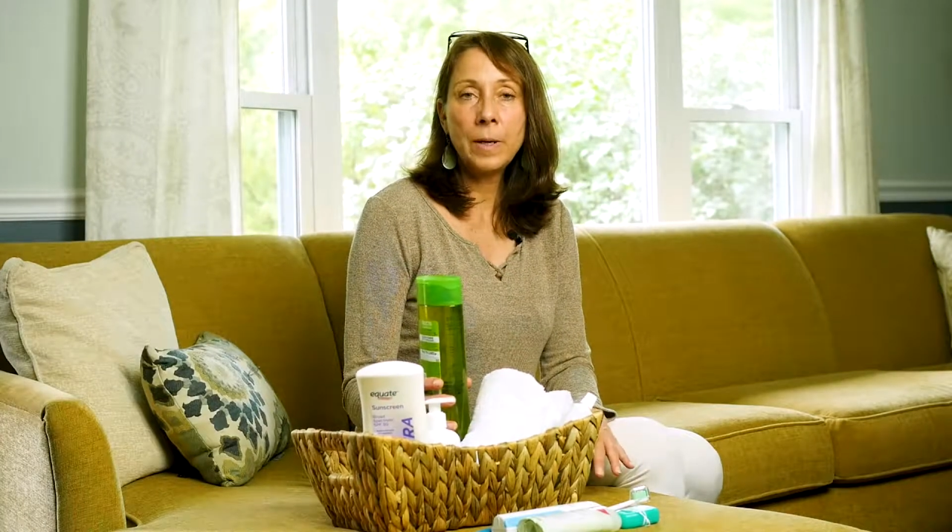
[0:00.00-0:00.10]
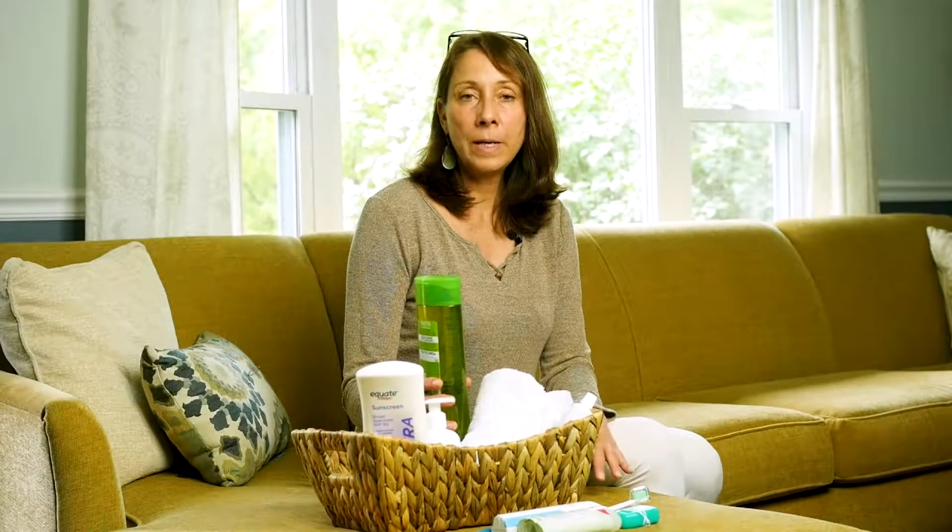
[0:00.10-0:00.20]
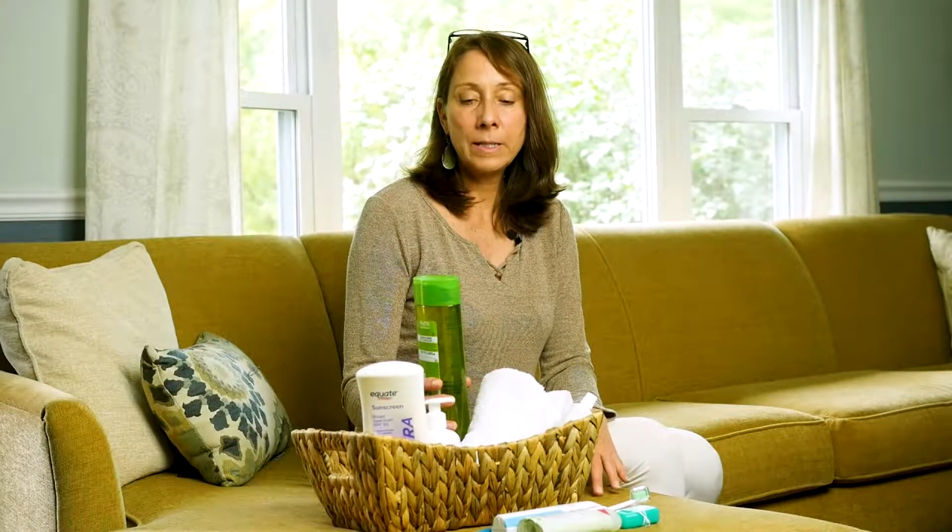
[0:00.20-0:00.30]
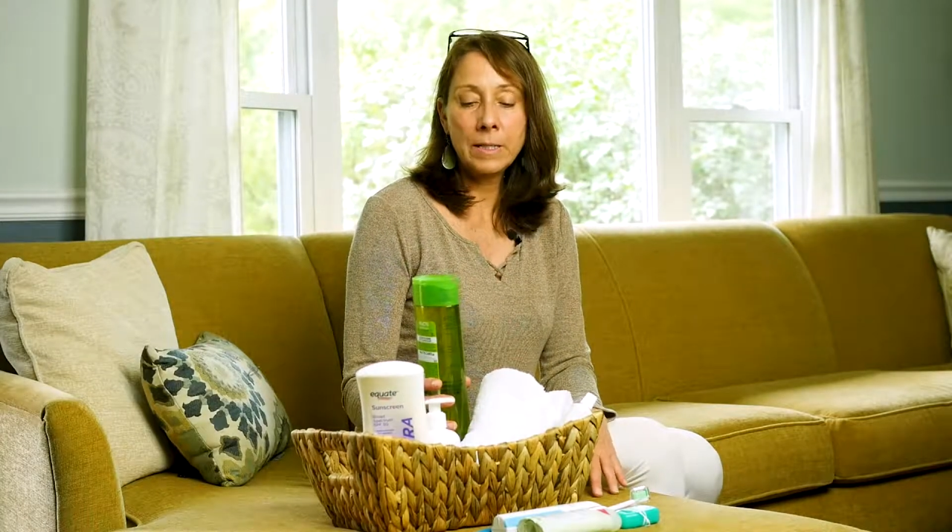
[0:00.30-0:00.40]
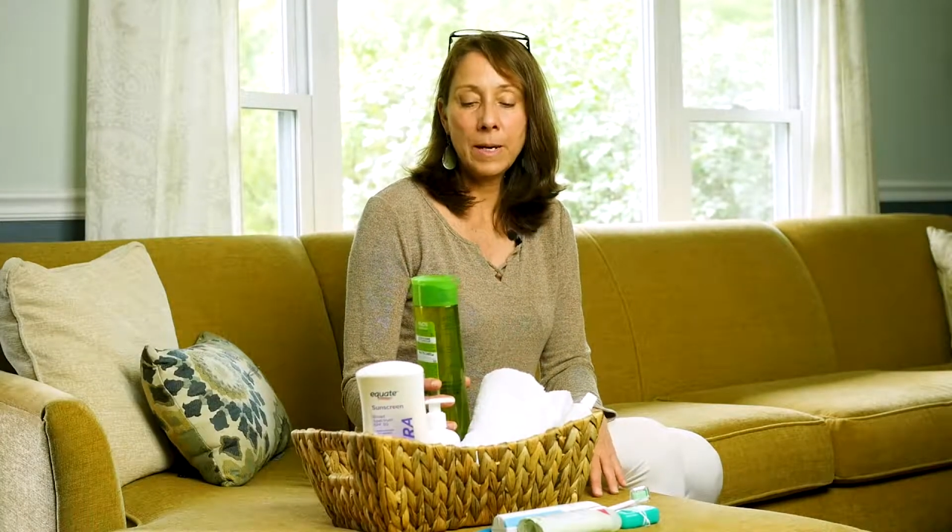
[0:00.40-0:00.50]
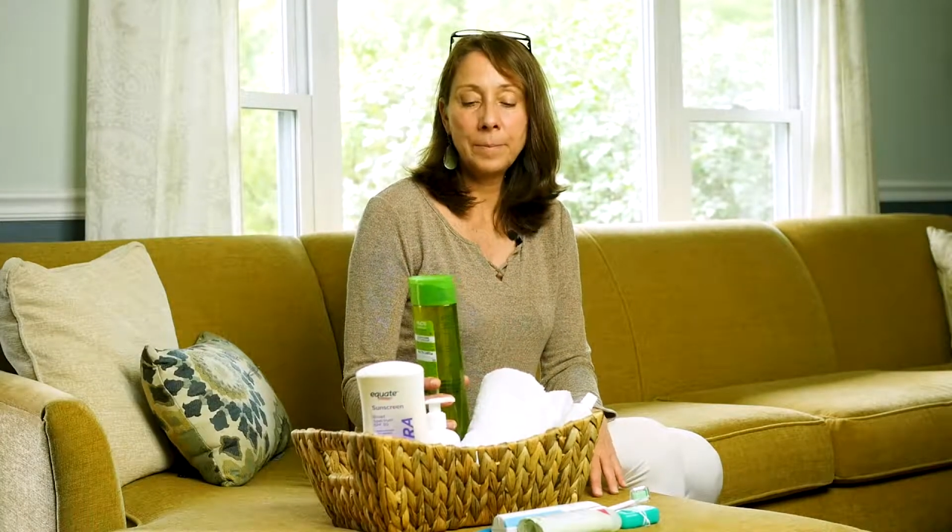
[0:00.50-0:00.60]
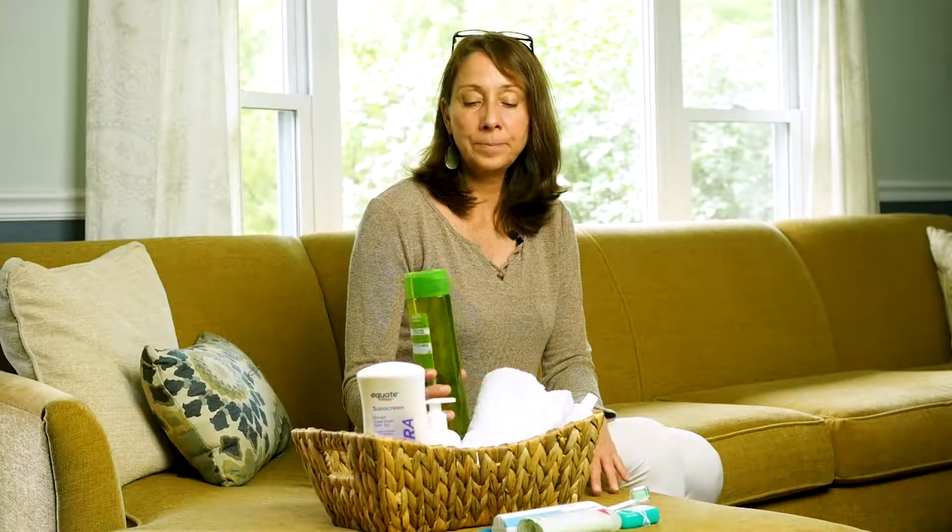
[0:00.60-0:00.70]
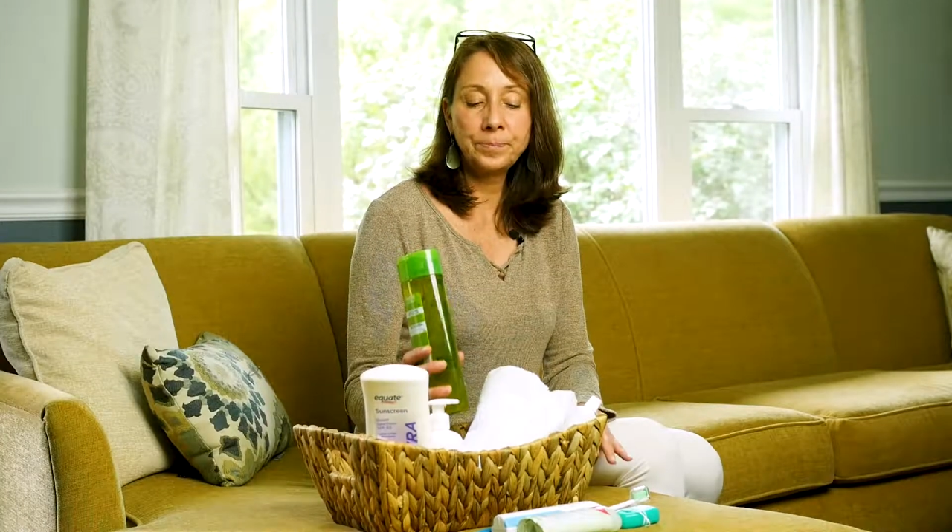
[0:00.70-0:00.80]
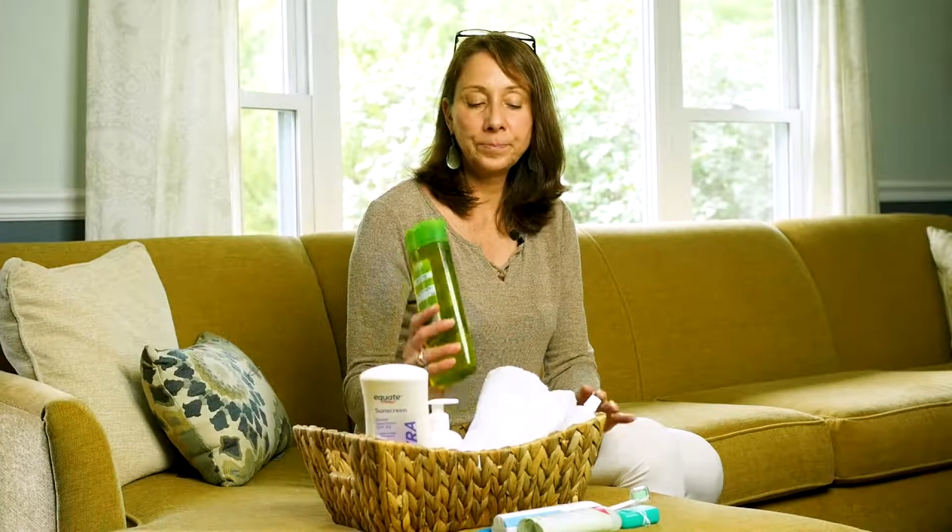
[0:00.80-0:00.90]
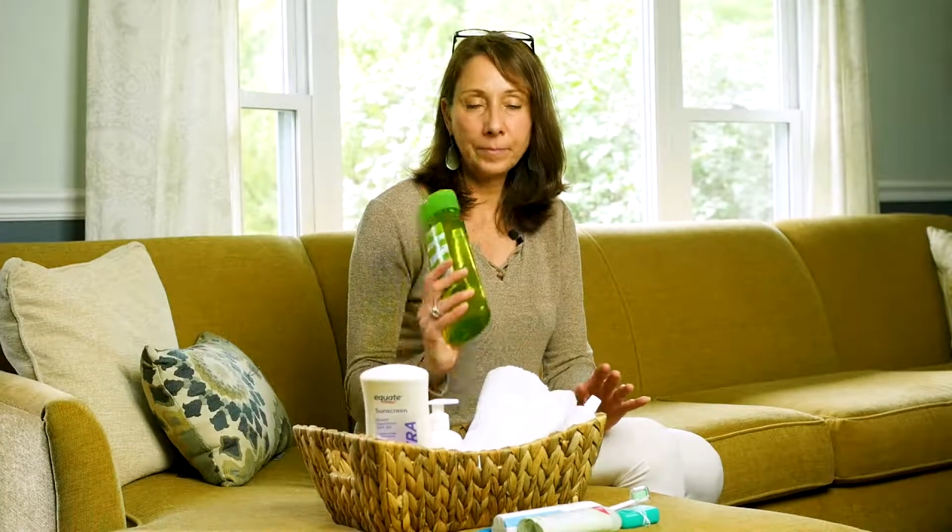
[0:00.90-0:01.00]
But
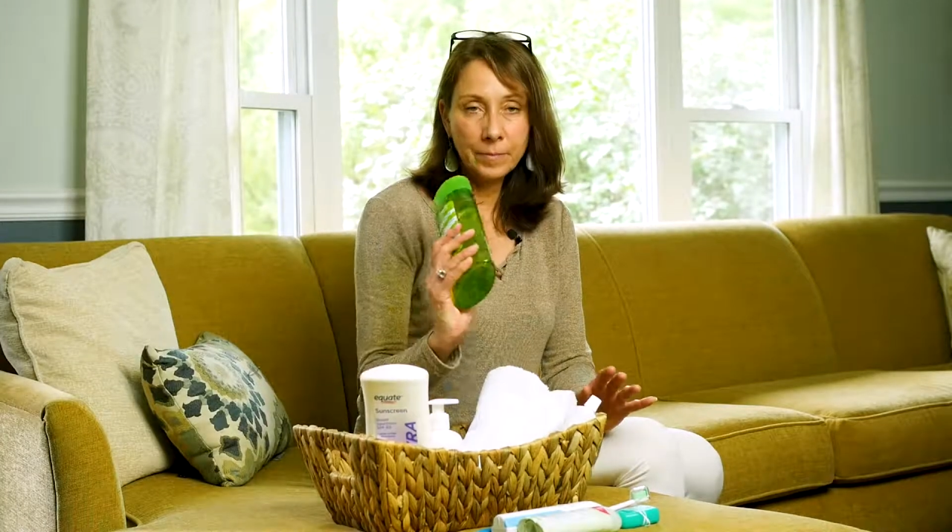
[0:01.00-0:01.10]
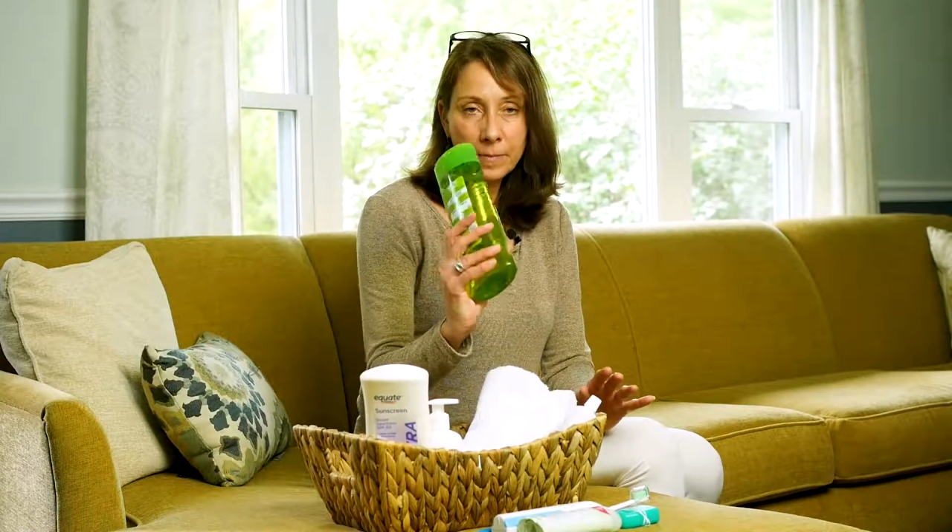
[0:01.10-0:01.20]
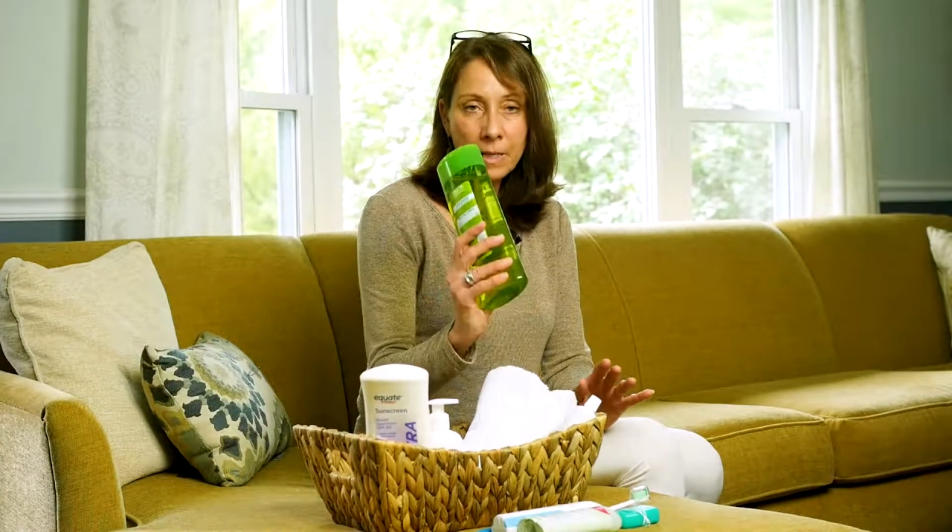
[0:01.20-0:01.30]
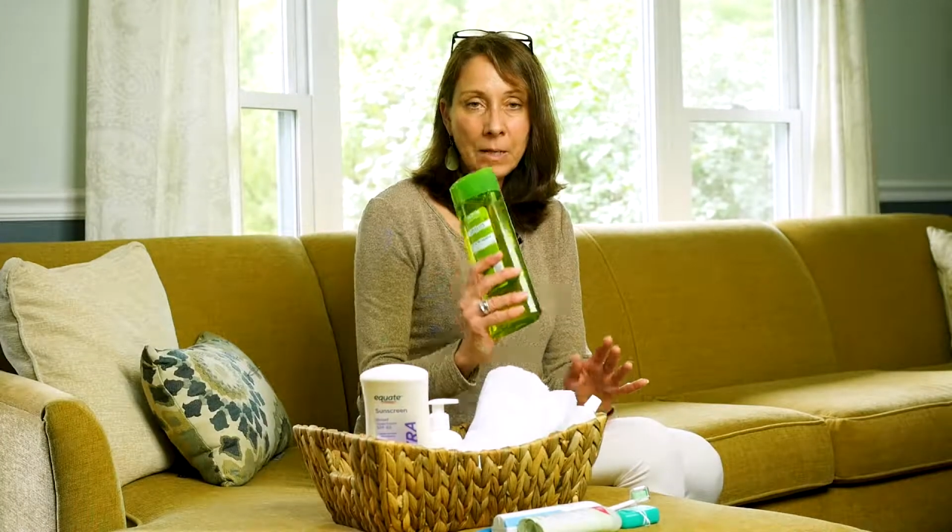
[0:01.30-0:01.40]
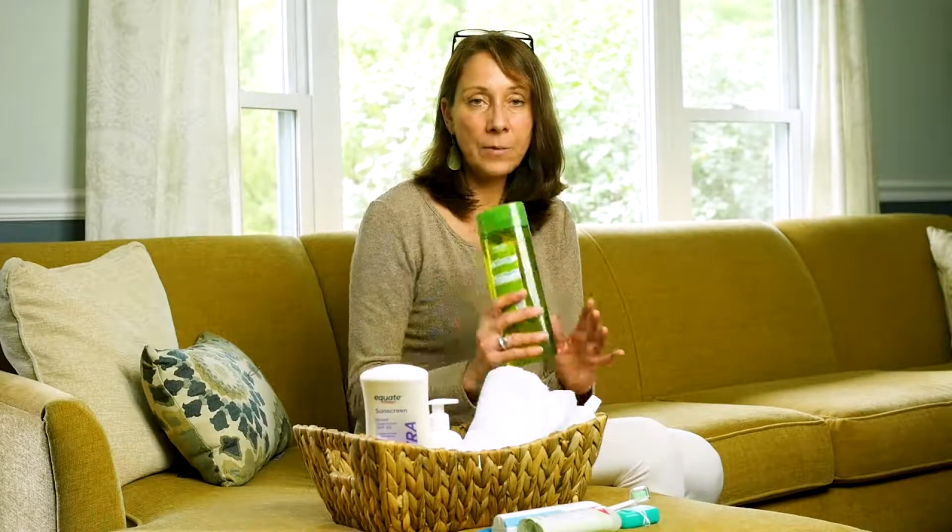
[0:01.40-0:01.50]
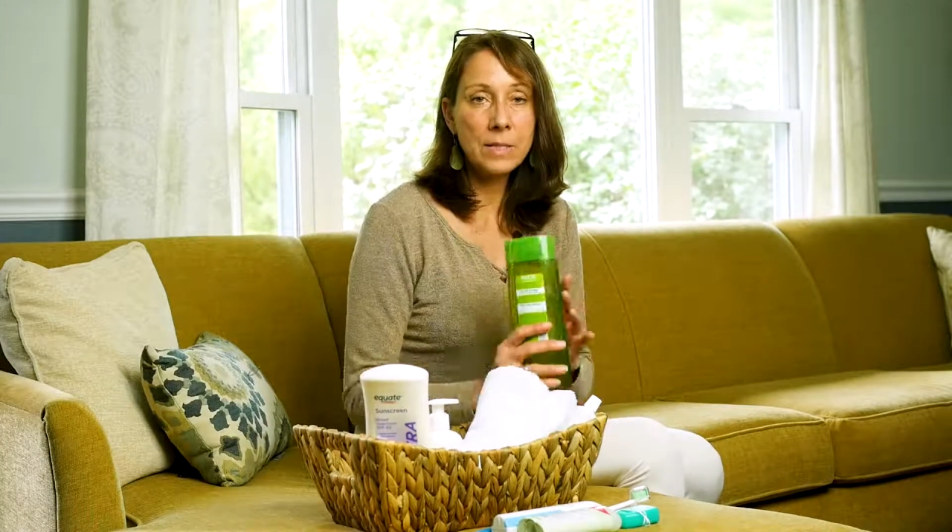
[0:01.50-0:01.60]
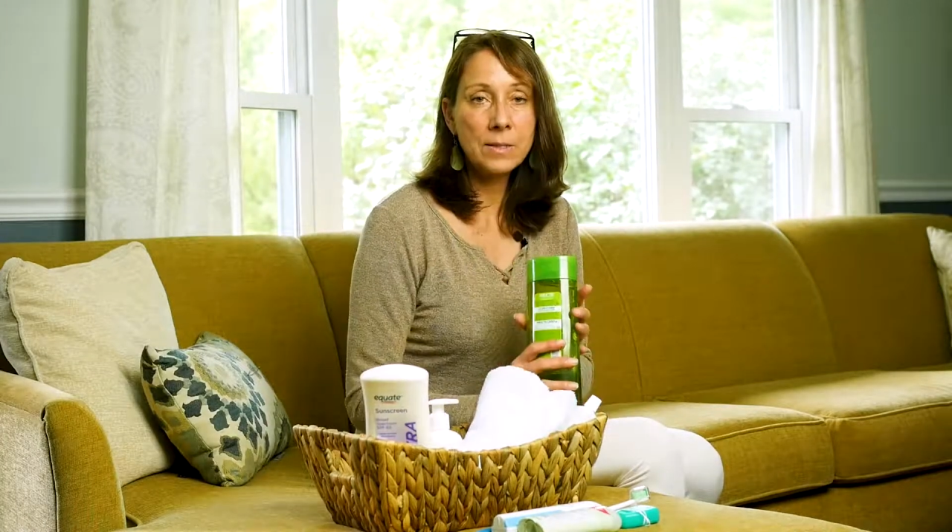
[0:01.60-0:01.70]
anyway,